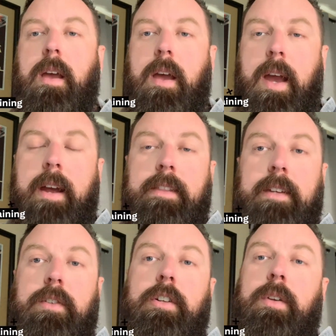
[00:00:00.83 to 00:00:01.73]
Hey, thanks
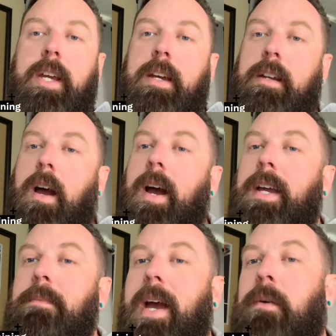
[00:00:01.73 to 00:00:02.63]
for tuning in. I
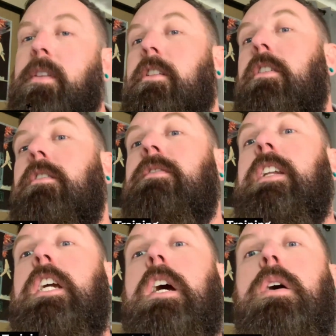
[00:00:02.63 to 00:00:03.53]
am back with another
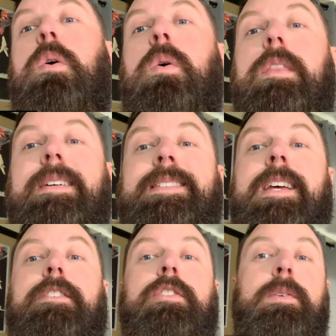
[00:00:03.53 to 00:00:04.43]
video that
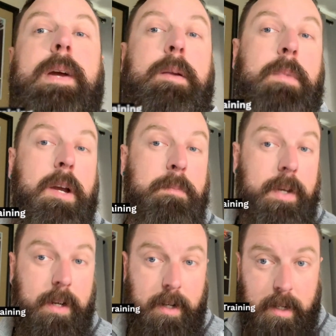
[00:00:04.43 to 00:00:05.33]
centers around my
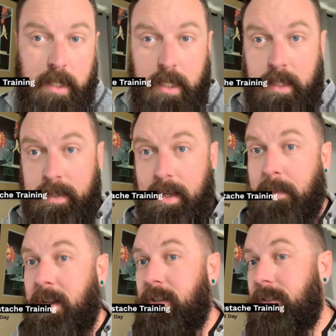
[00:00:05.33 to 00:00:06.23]
beard, and this time
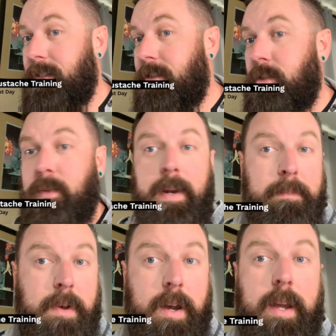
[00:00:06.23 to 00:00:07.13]
it actually centers around
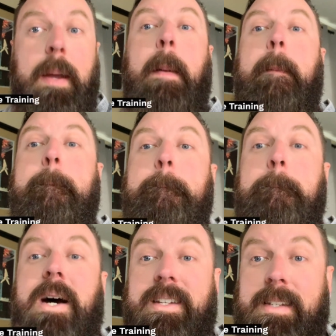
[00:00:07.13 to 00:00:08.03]
my
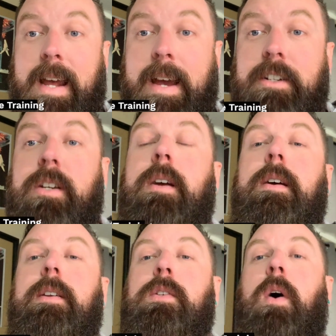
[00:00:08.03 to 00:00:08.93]
mustache.
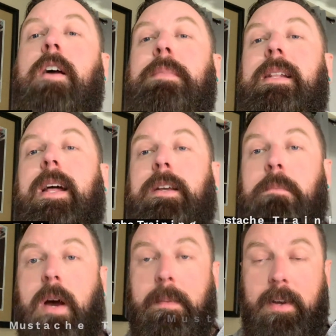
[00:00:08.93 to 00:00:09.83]
So I've been letting
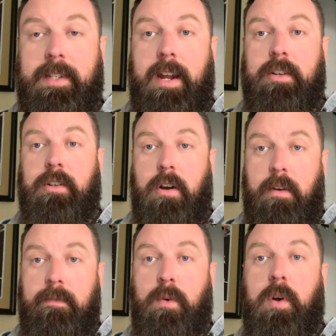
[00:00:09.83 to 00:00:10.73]
my mustache grow
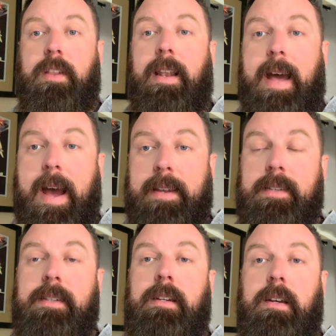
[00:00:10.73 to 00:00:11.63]
for the last,